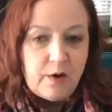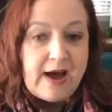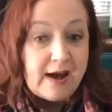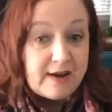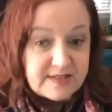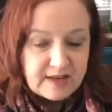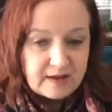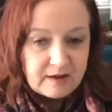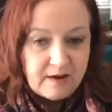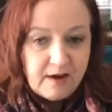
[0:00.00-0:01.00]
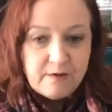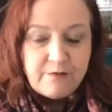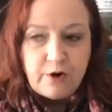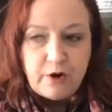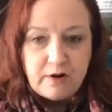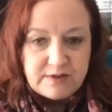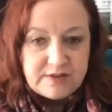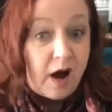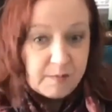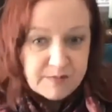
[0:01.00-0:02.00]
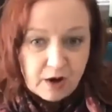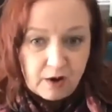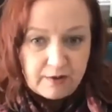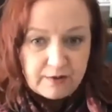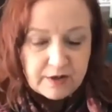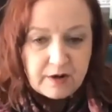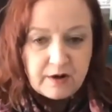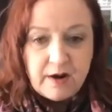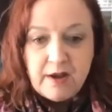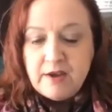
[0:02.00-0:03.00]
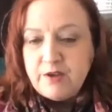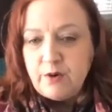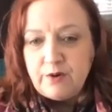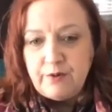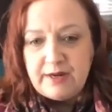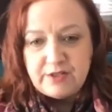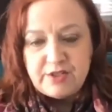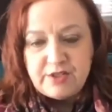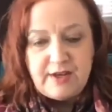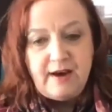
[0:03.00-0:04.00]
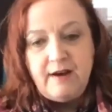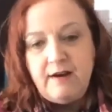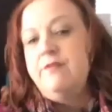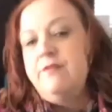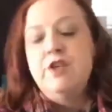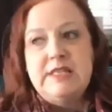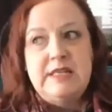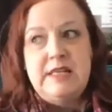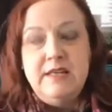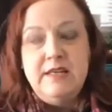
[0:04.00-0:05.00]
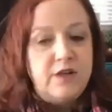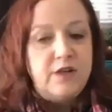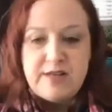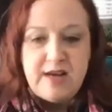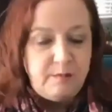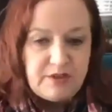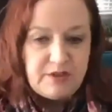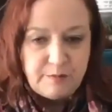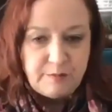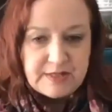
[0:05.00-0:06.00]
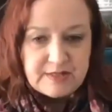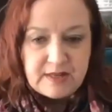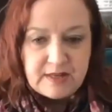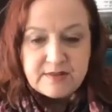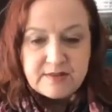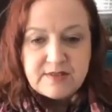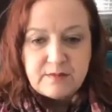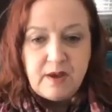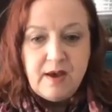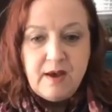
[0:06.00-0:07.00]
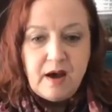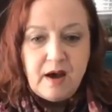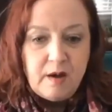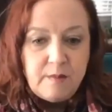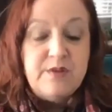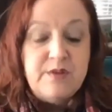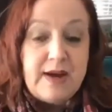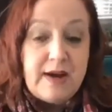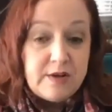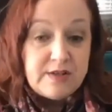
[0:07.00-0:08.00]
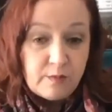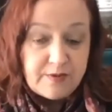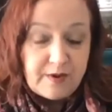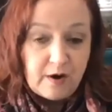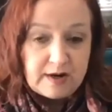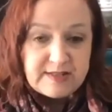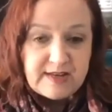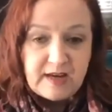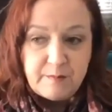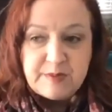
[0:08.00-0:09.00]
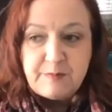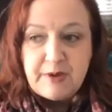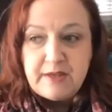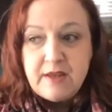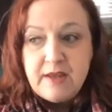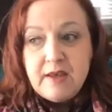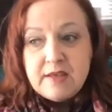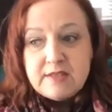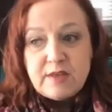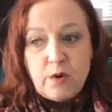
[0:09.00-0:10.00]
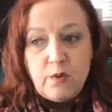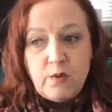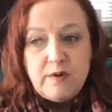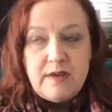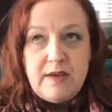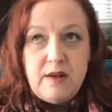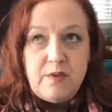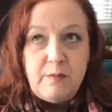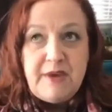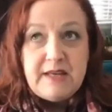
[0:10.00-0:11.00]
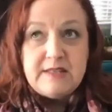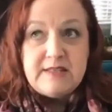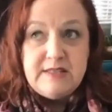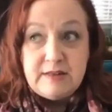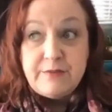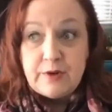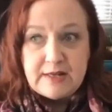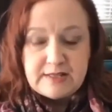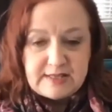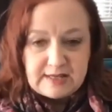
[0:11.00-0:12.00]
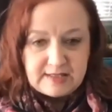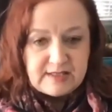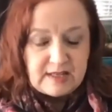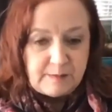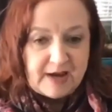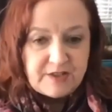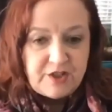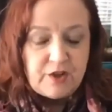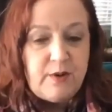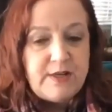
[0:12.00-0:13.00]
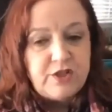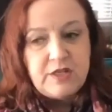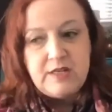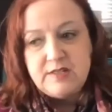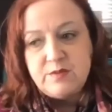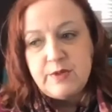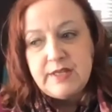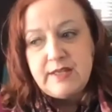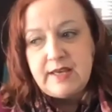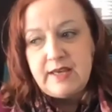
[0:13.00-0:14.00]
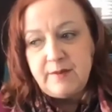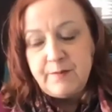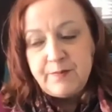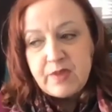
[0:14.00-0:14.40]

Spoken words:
asking for top dollar. You're going to have just an easier time in your business. So I start with the archetypes. But so, the biggest difference, I guess, to get back to your question is really,